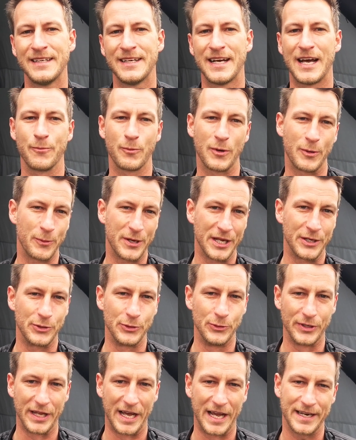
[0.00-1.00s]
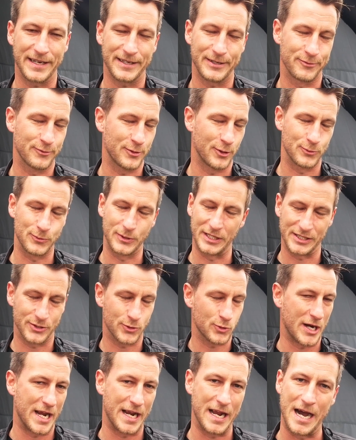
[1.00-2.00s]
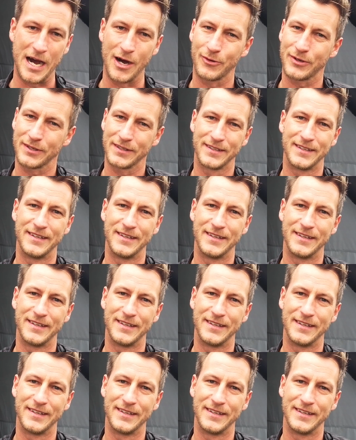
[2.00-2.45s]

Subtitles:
And when we can do that, of course we can track out